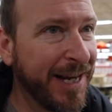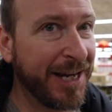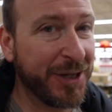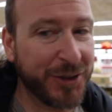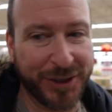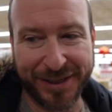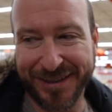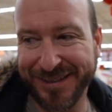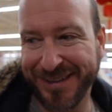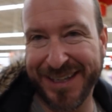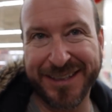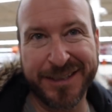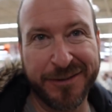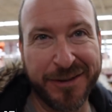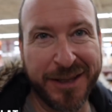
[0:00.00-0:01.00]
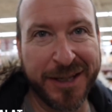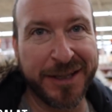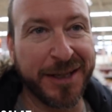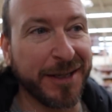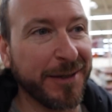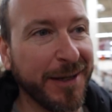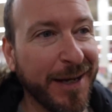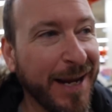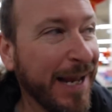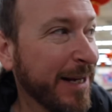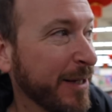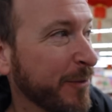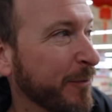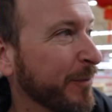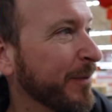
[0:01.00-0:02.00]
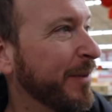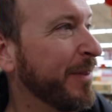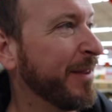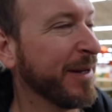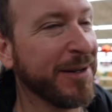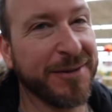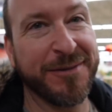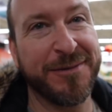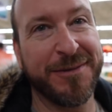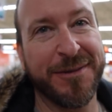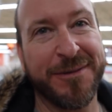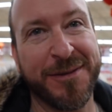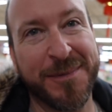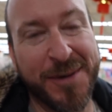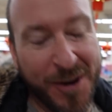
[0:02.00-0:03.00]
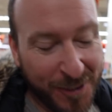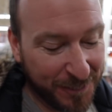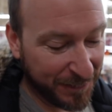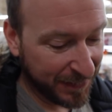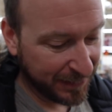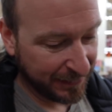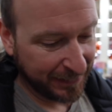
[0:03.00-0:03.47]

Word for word: Asian, has everything that Annie would think of from home.